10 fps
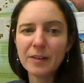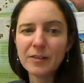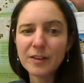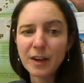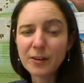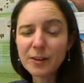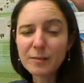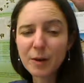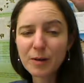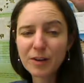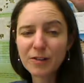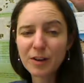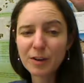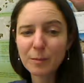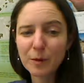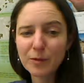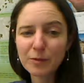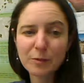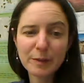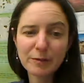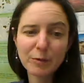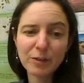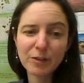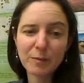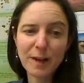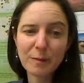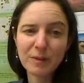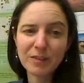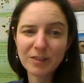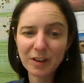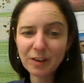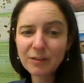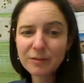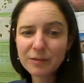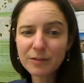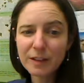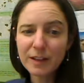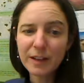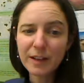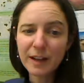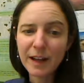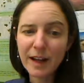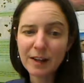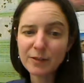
the other components on the poster would be, of course, the map itself. And